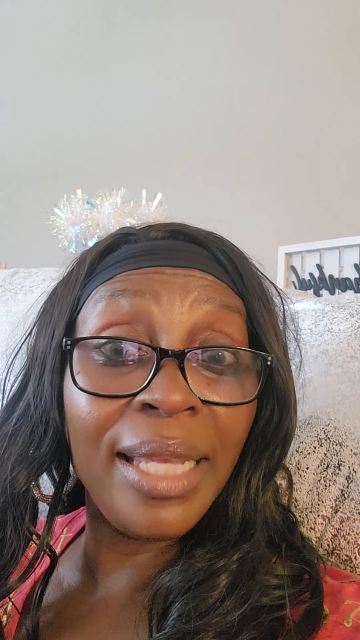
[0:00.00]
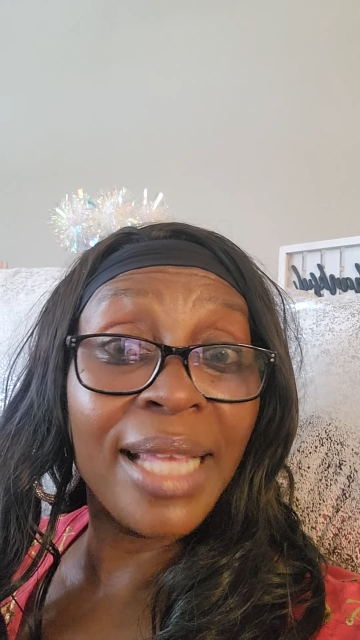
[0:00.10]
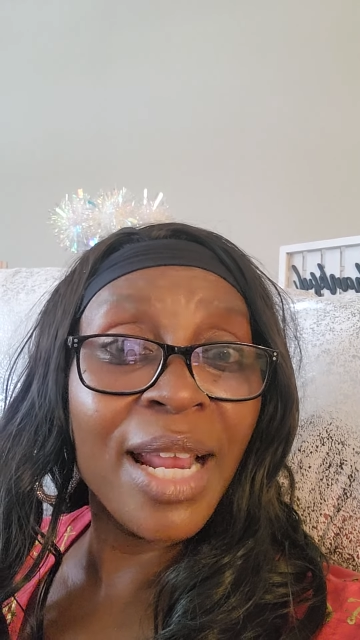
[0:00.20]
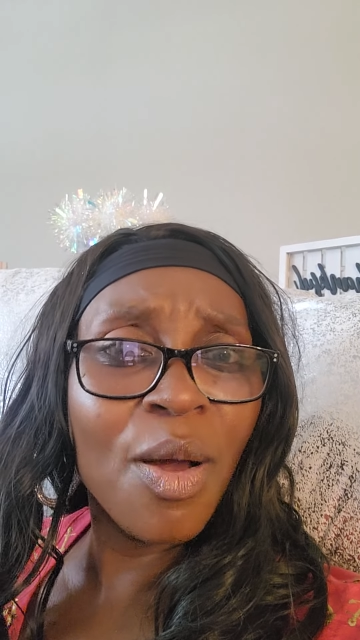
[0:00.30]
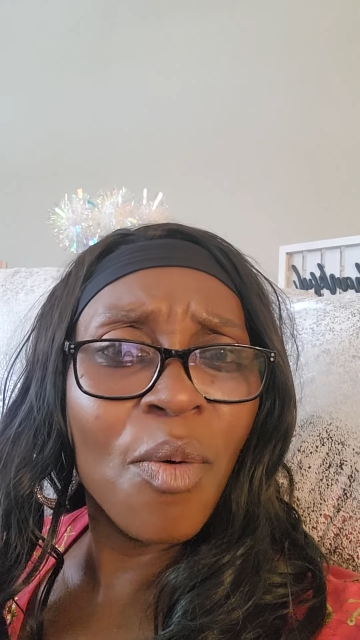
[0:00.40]

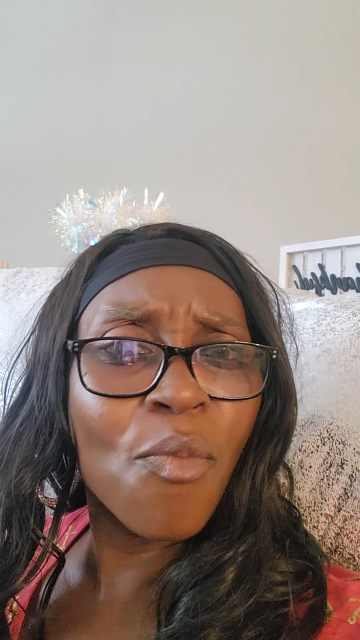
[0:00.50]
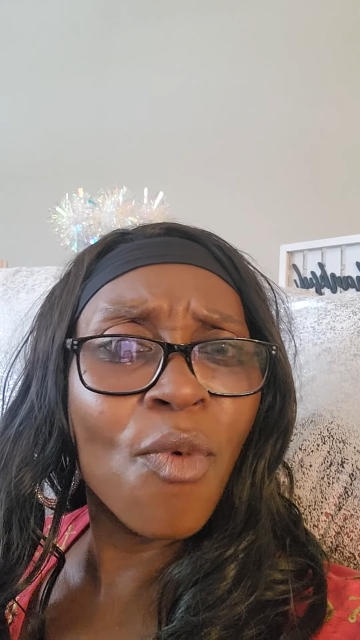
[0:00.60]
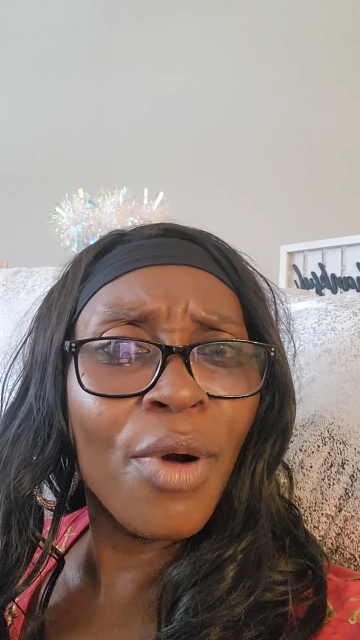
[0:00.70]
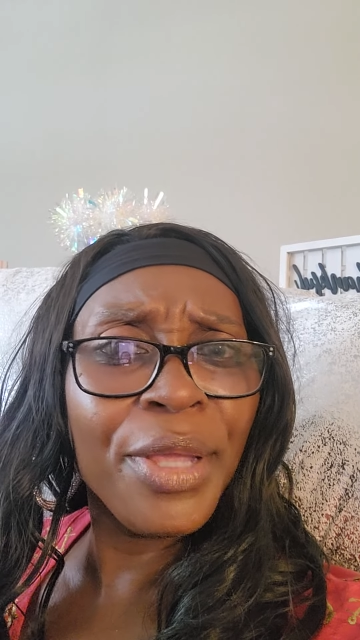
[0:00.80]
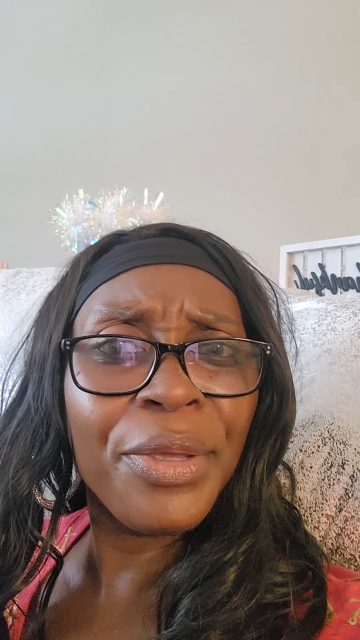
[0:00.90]
They don't
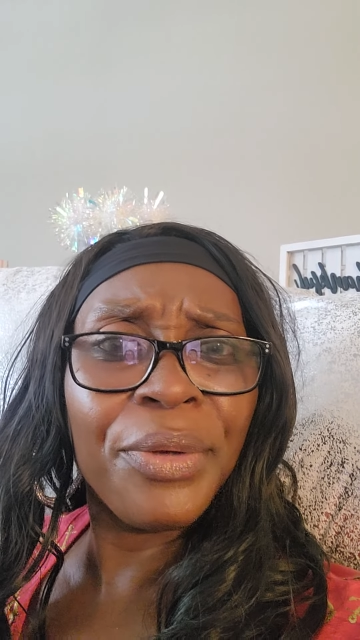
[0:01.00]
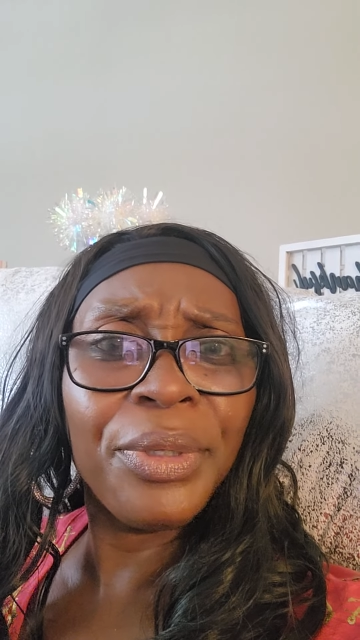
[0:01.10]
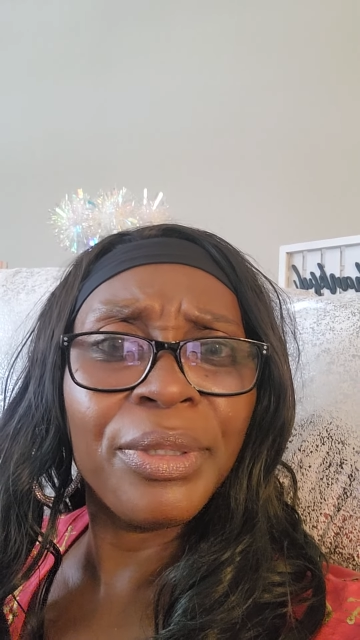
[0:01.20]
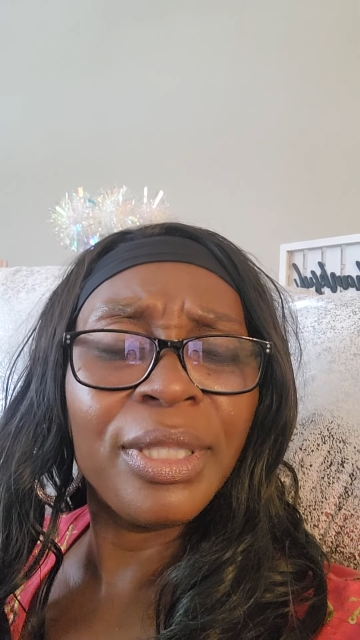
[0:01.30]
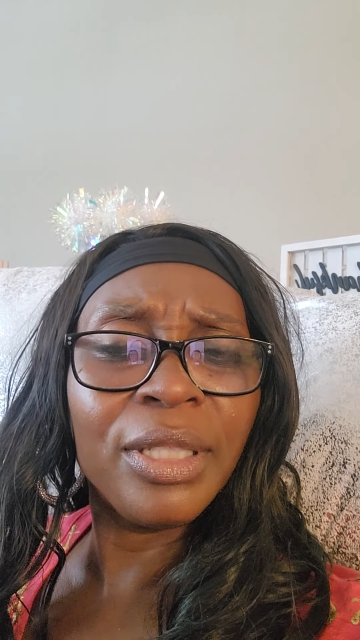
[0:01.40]
want you
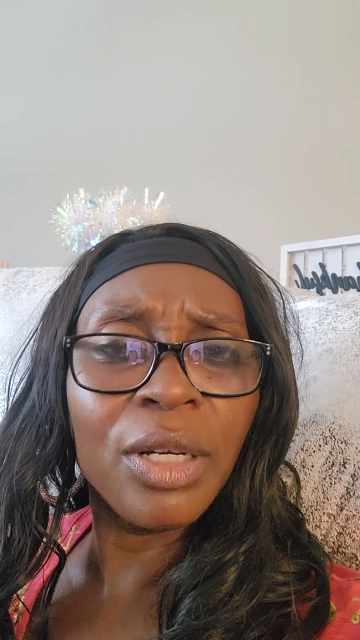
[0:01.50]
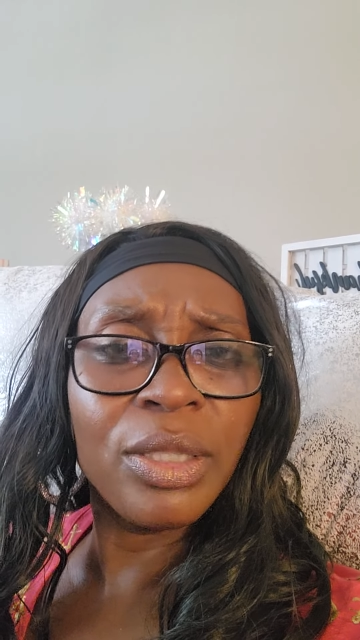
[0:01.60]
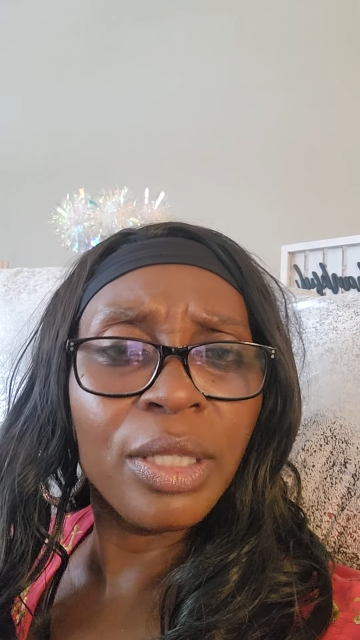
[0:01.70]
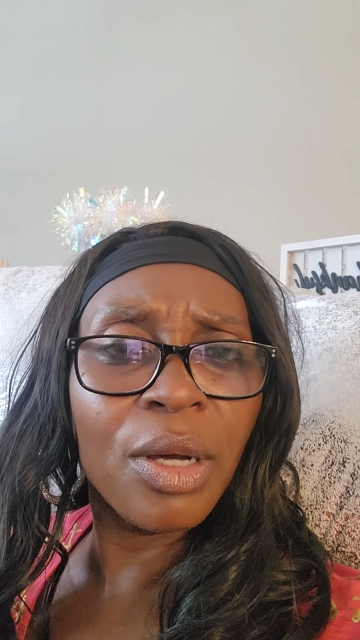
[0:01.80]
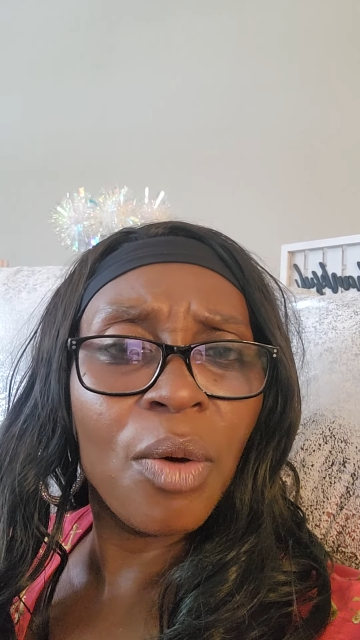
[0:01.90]
to go,
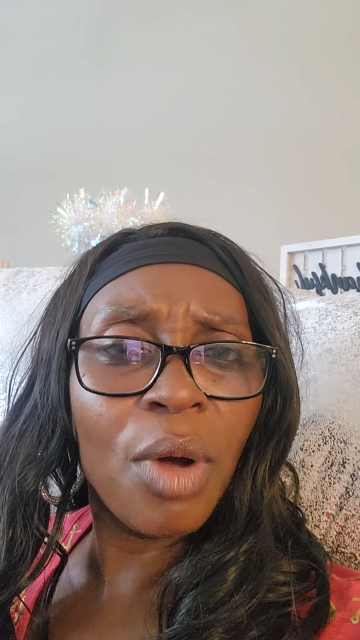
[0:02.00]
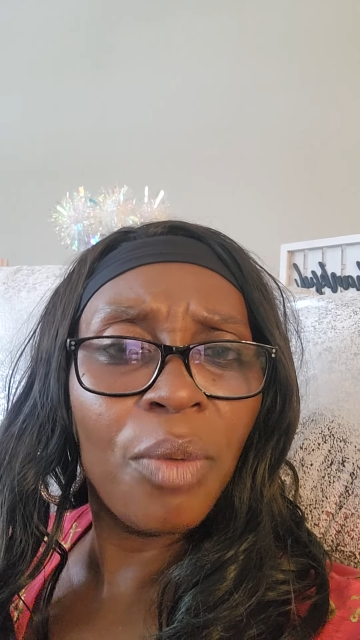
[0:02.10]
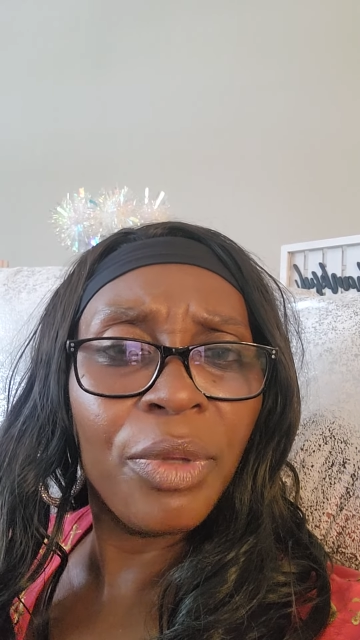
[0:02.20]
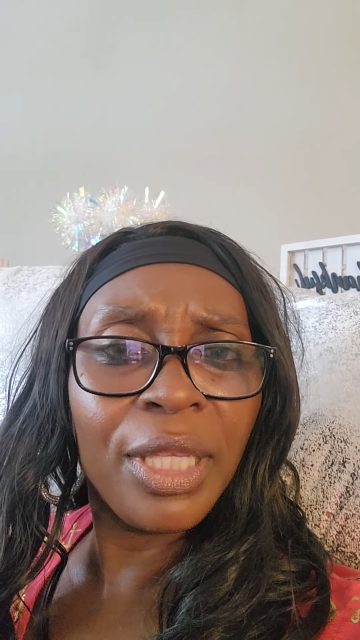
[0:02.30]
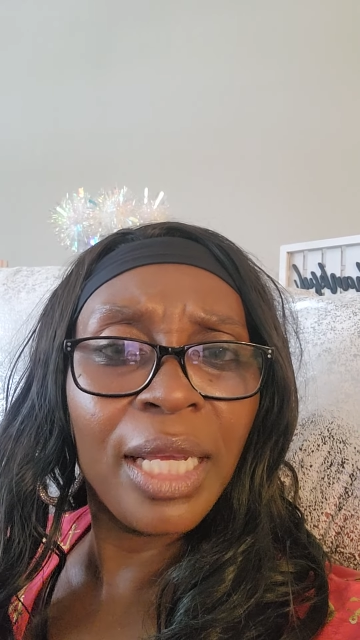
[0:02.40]
to go on
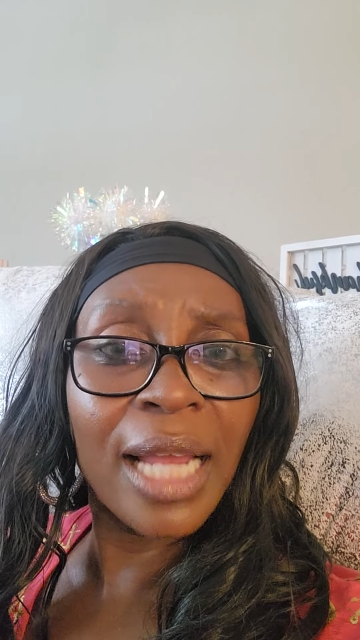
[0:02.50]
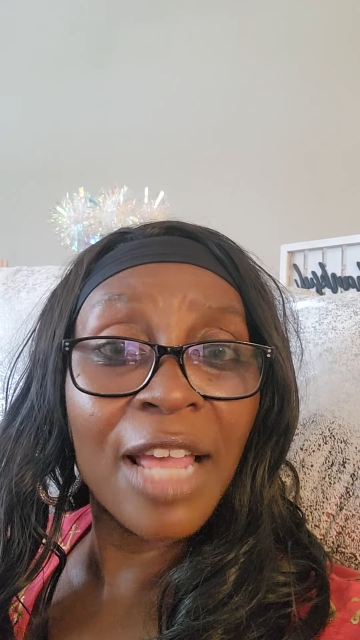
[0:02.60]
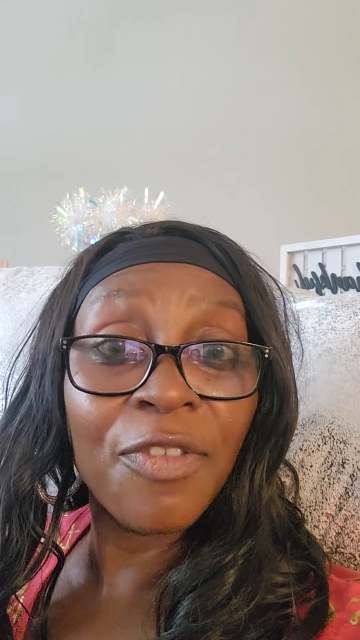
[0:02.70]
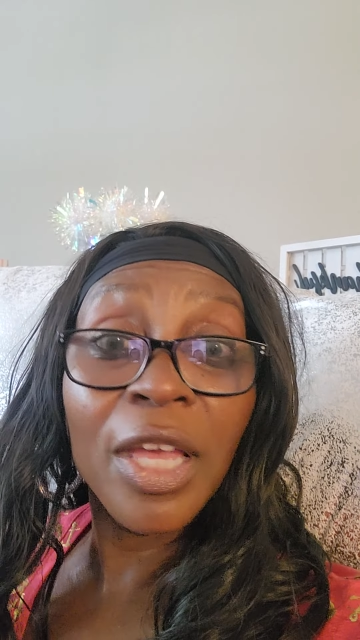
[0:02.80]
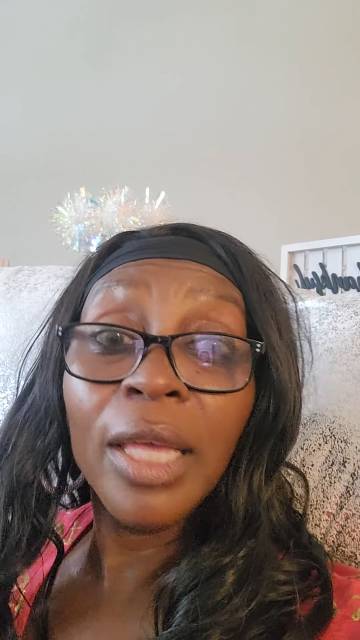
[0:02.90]
with your
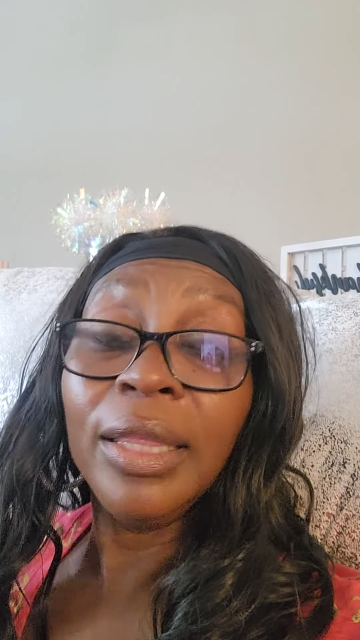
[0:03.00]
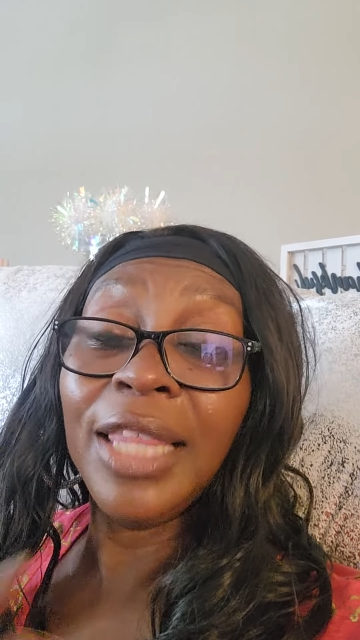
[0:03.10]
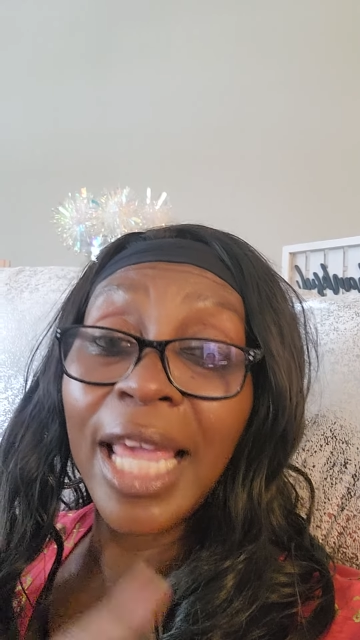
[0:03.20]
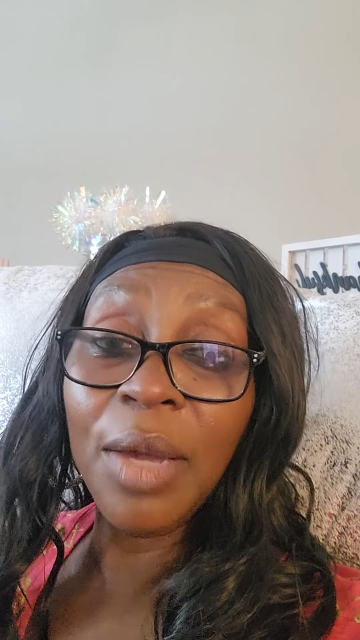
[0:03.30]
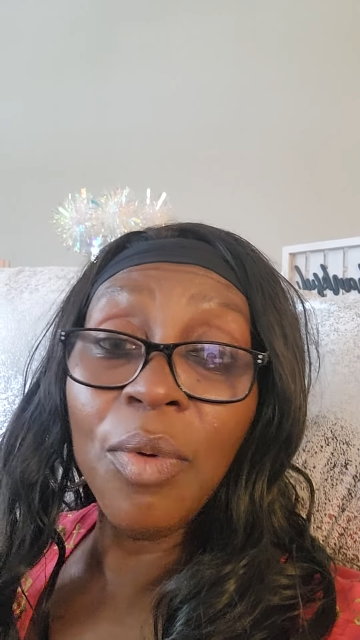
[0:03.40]
life.
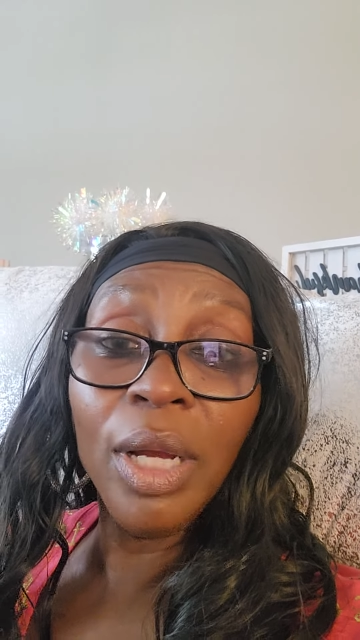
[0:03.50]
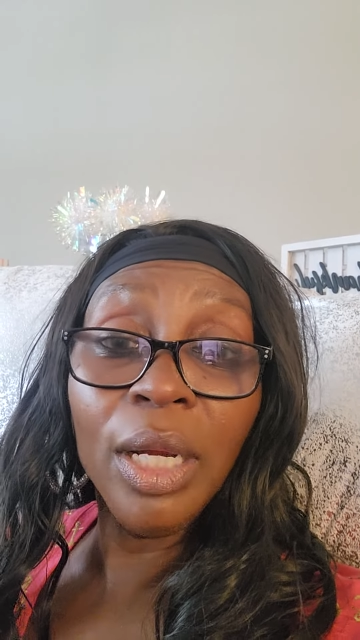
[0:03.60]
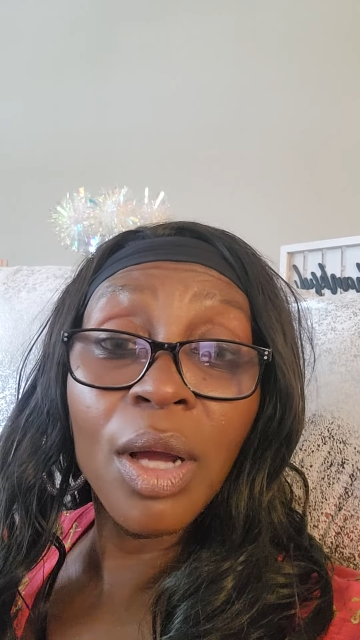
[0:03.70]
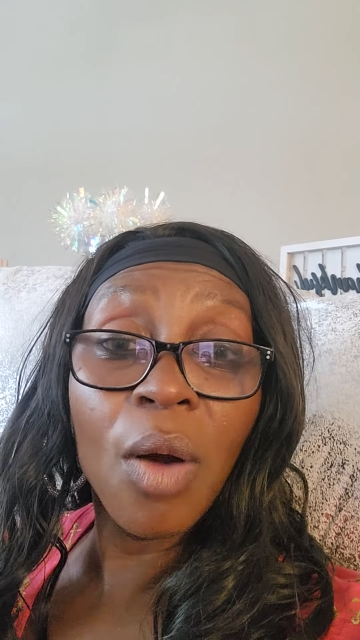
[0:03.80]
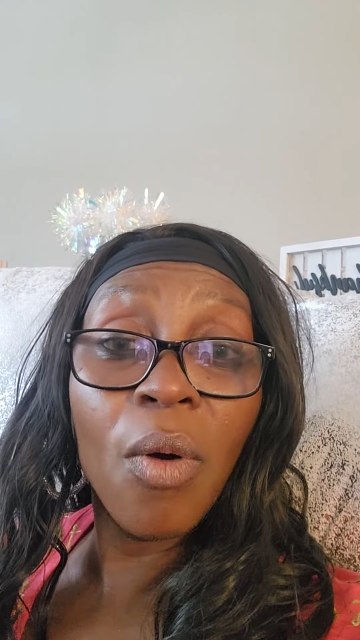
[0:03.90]
They want
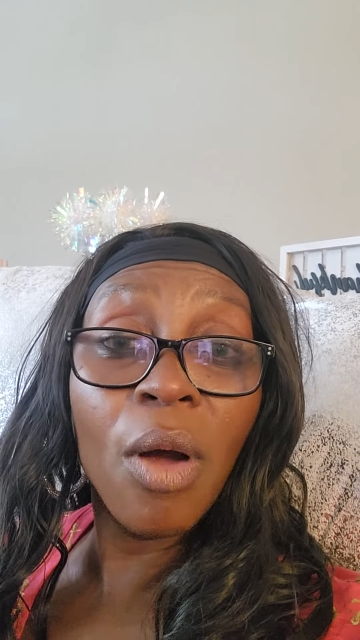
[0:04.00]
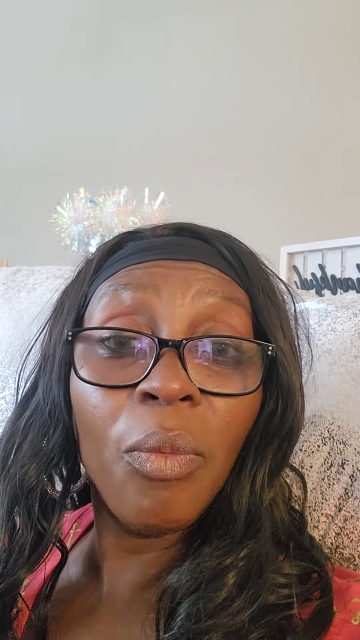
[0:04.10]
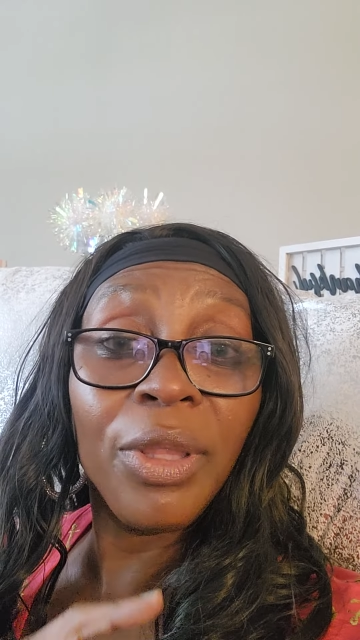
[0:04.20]
to go on